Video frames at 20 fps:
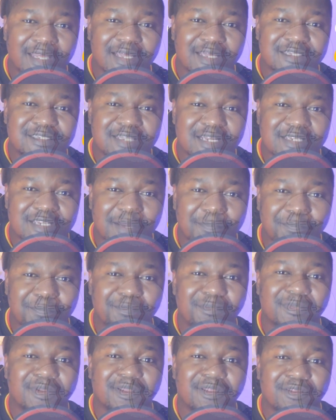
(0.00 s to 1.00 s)
A startup,
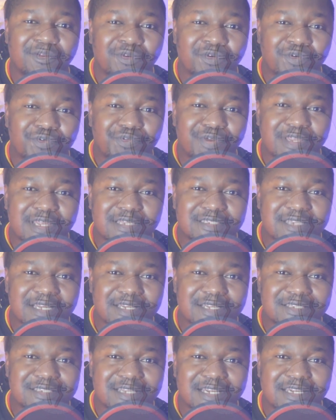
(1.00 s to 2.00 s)
you register
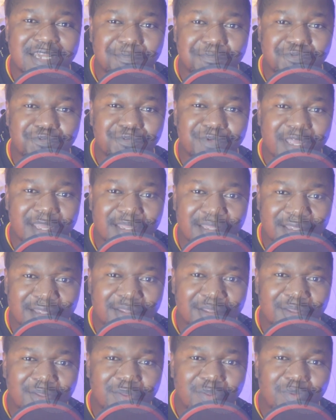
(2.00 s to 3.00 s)
the startup today,
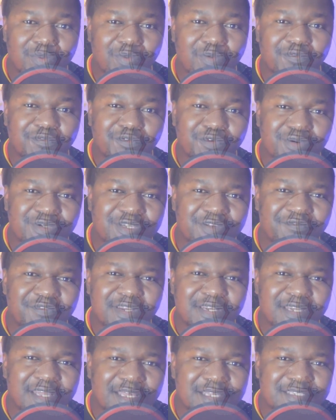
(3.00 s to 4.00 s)
you've not
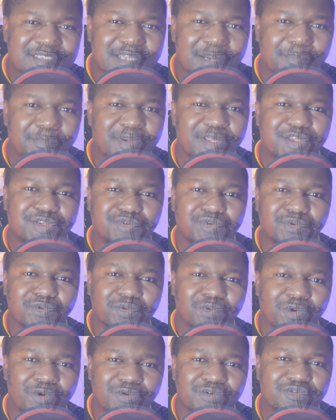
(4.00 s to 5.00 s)
even established or
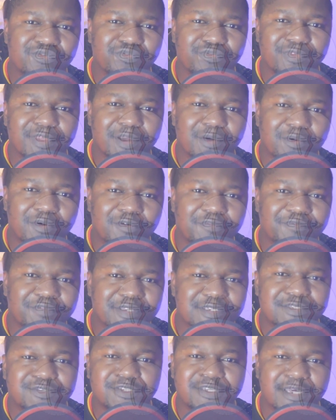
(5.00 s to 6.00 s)
gone to the
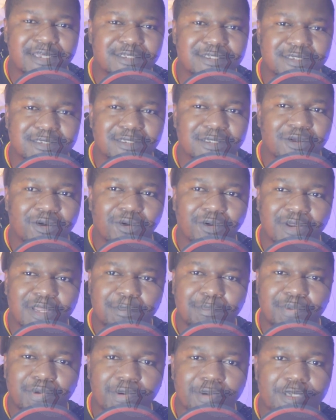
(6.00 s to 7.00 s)
office yet or
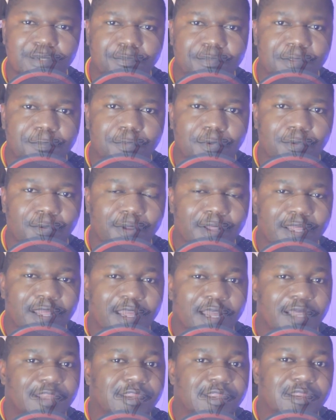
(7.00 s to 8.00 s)
employed people,
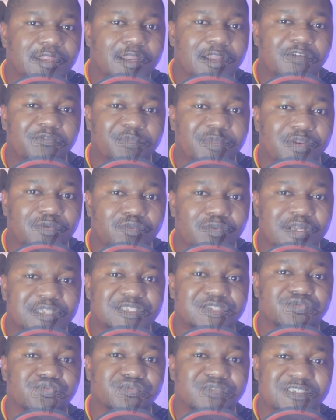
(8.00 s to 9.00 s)
and then the government
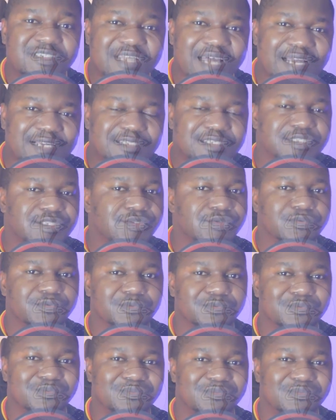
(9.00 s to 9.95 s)
wants to tax you,